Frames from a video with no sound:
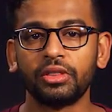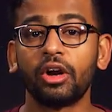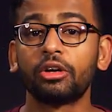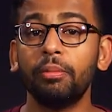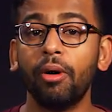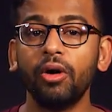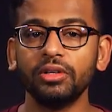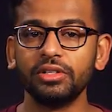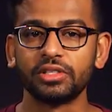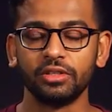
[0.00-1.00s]
there are
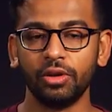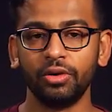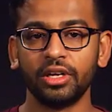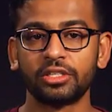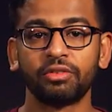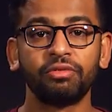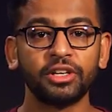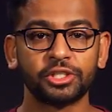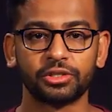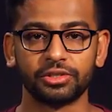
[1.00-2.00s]
components known as
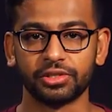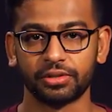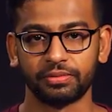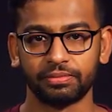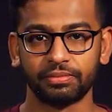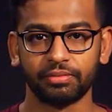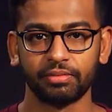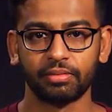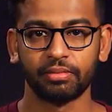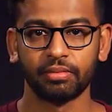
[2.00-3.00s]
registers.
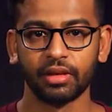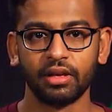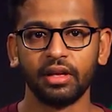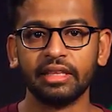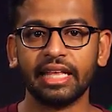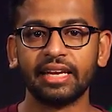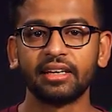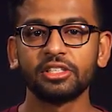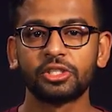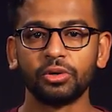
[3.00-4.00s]
They let
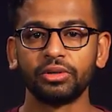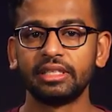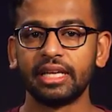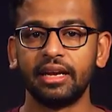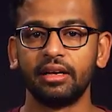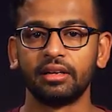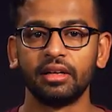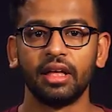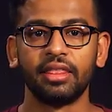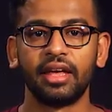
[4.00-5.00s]
us store the data
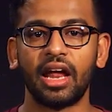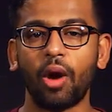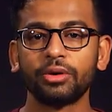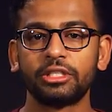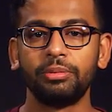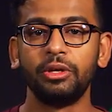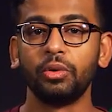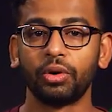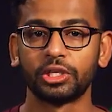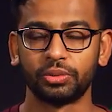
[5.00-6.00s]
that our CPU
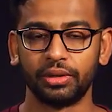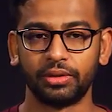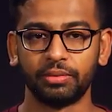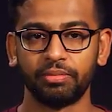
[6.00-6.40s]
works with.